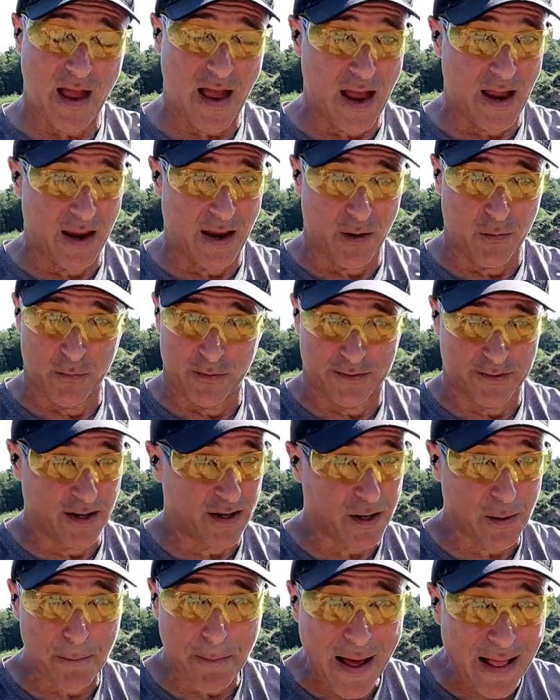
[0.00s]
I was
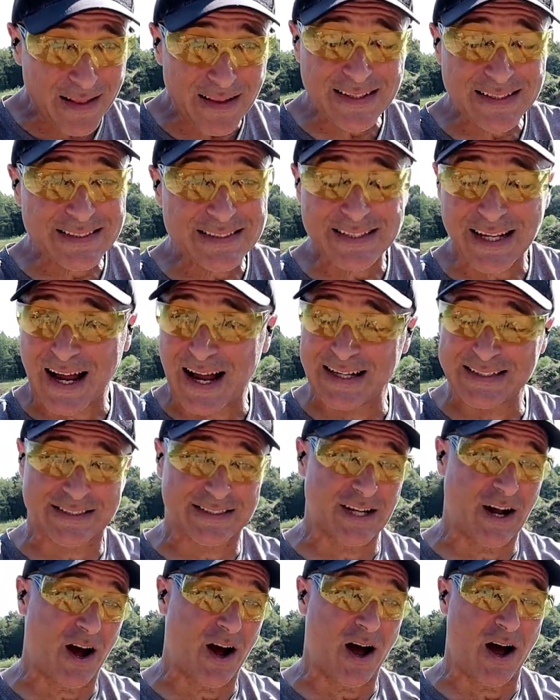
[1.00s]
at Cabela's. I
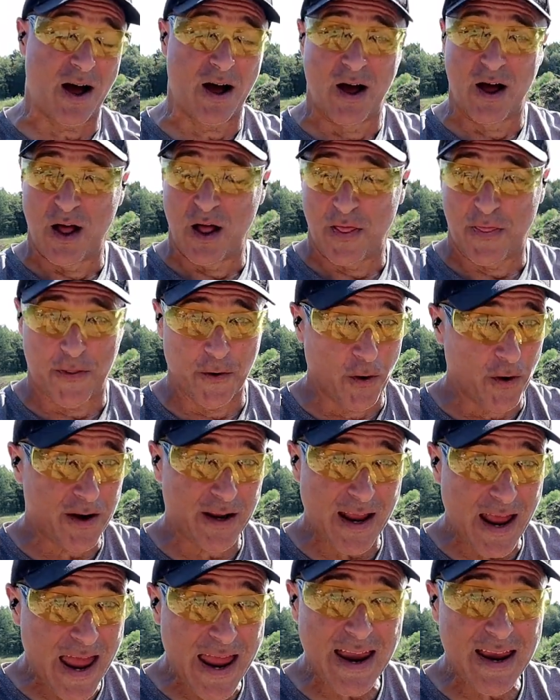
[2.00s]
saw
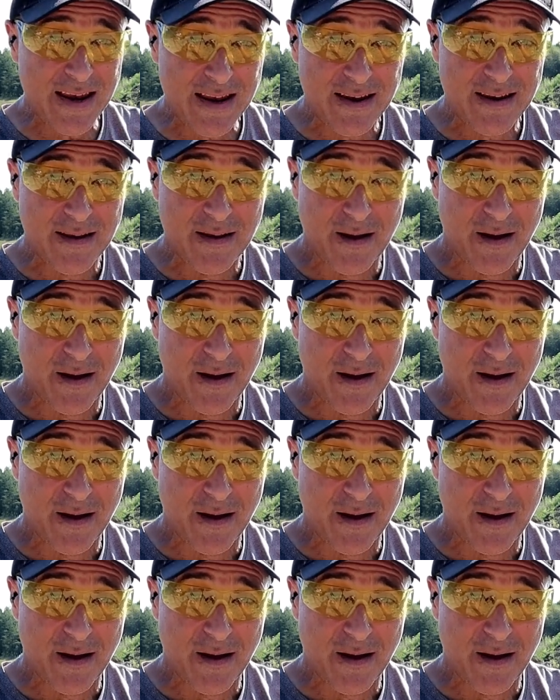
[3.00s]
38,